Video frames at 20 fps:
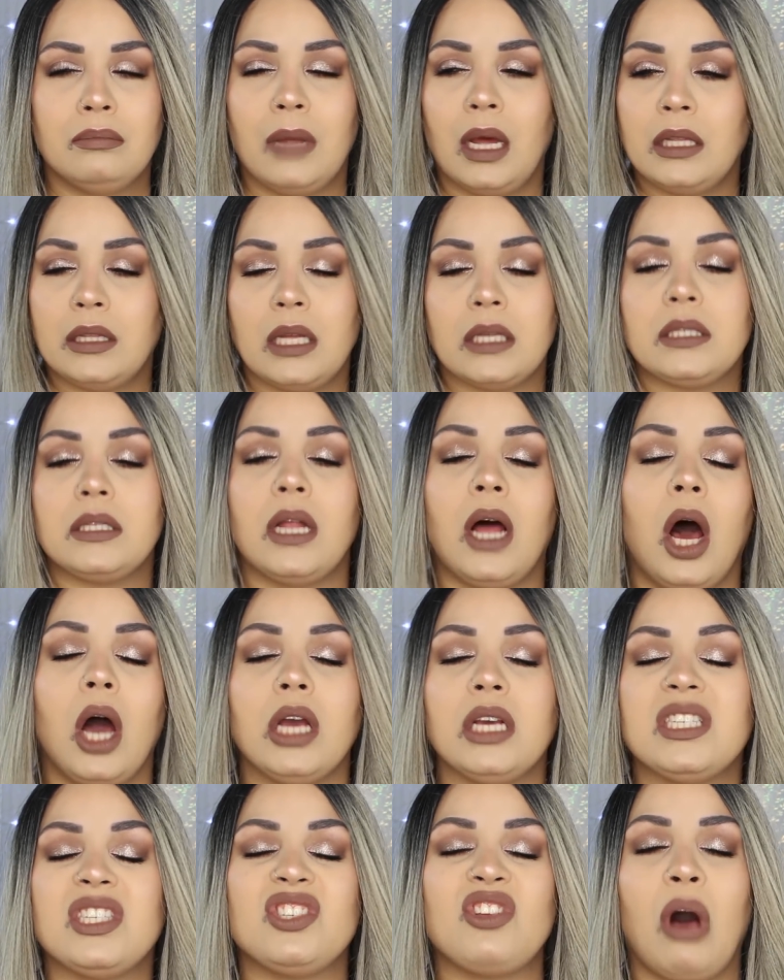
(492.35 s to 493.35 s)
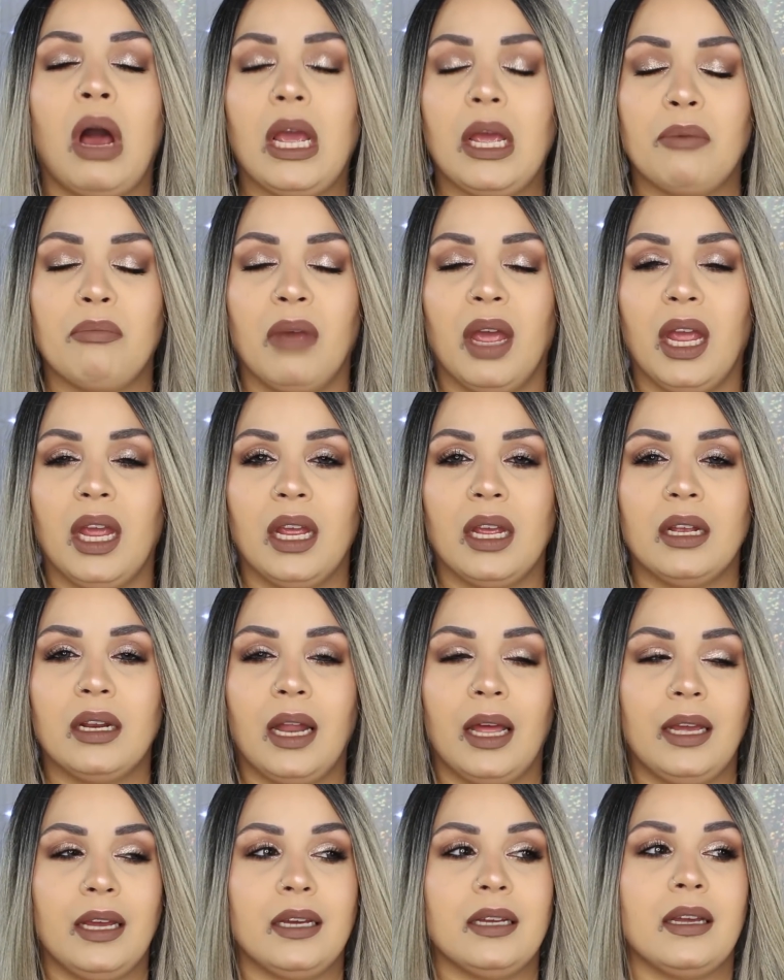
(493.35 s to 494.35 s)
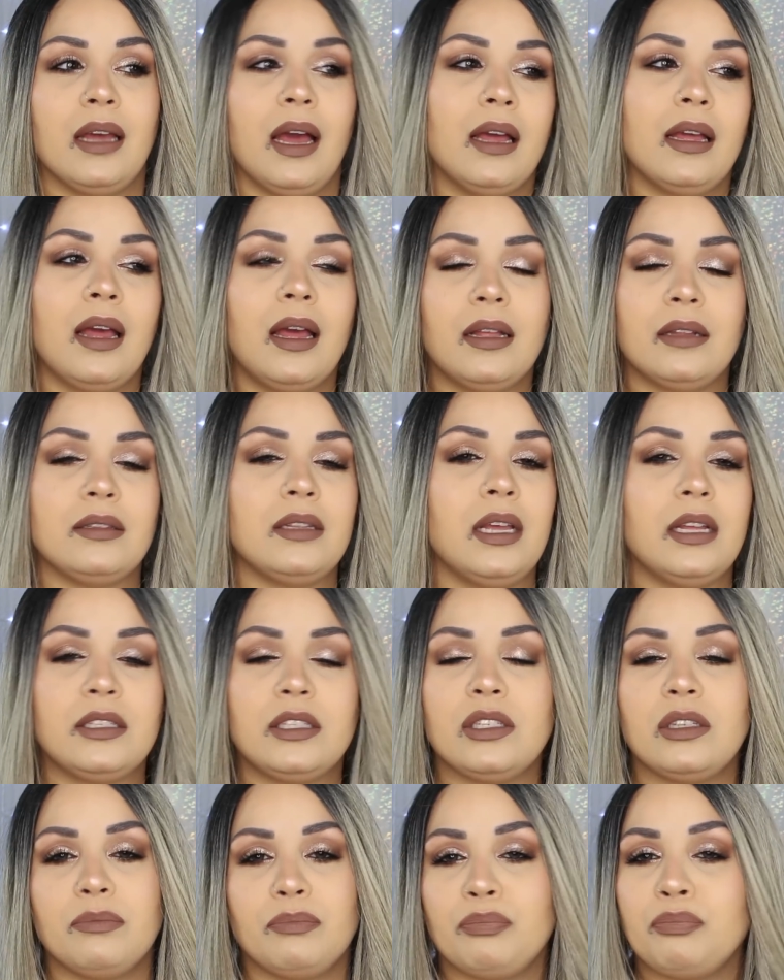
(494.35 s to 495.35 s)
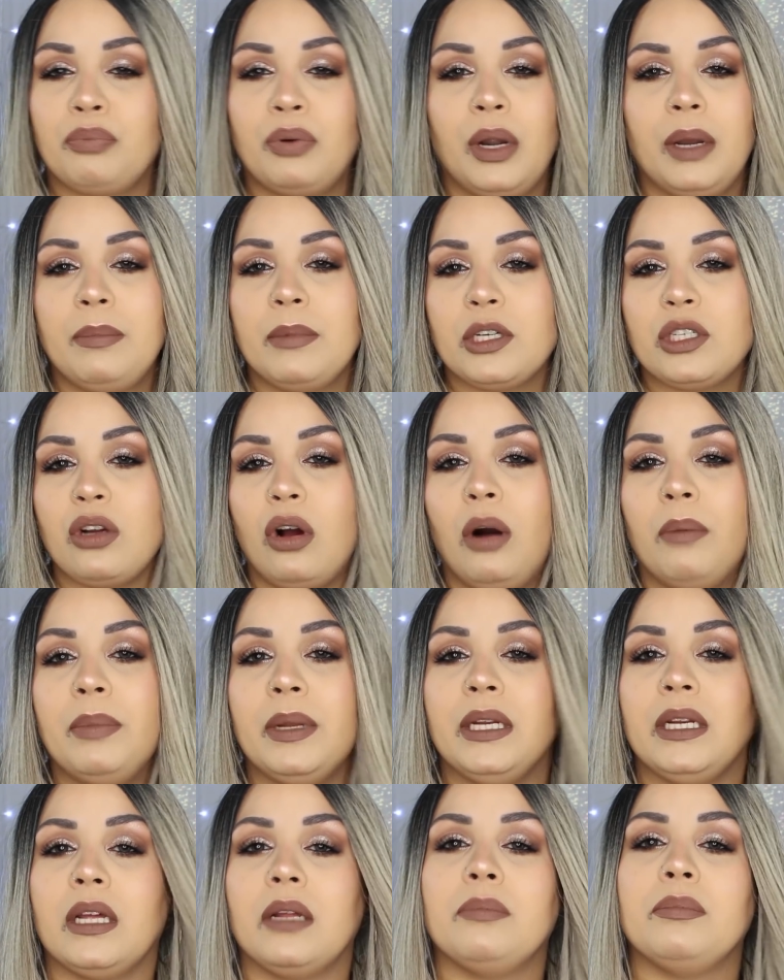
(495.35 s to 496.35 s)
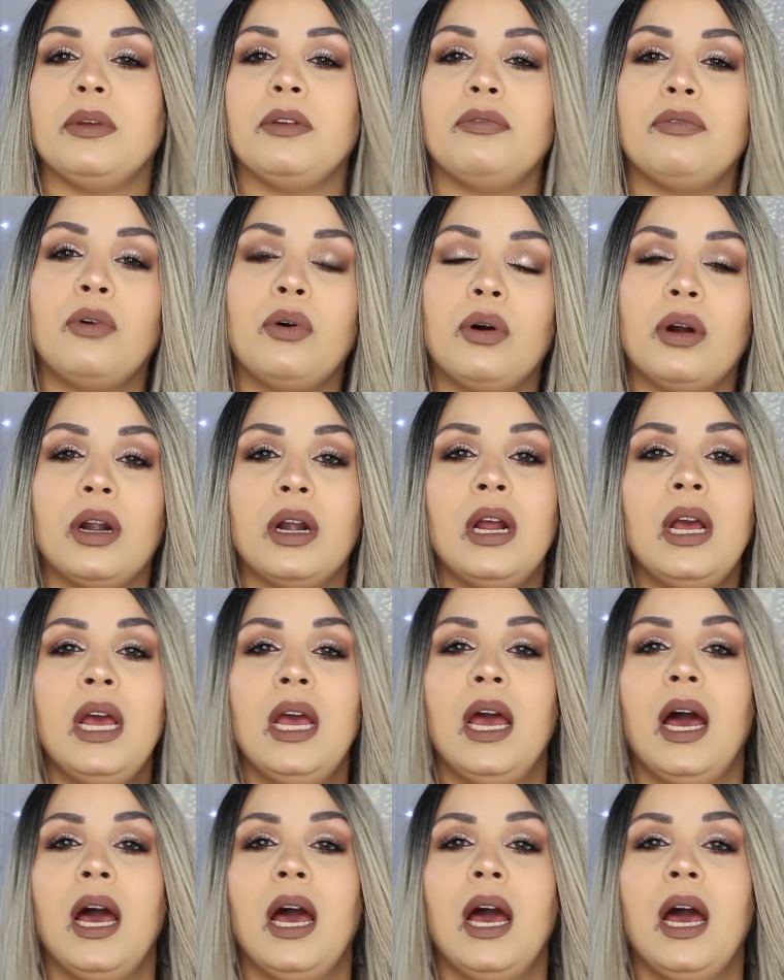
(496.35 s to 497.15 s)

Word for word: It does not excite me. Like, it's pretty much all been done before.